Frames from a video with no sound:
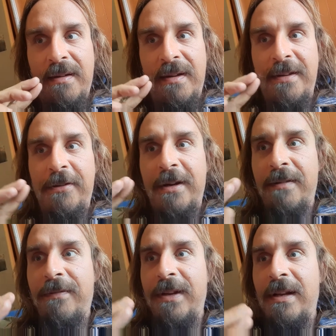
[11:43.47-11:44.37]
And you can
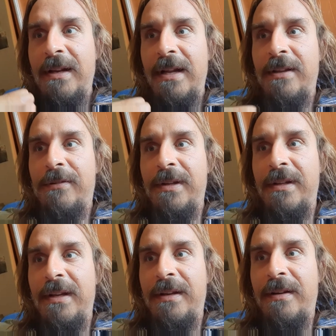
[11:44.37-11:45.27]
feel that
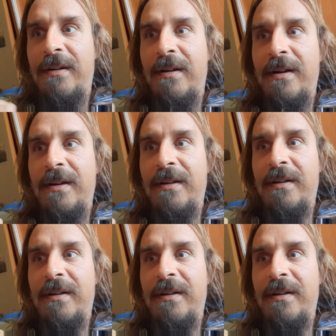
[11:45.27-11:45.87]
unity in the heart.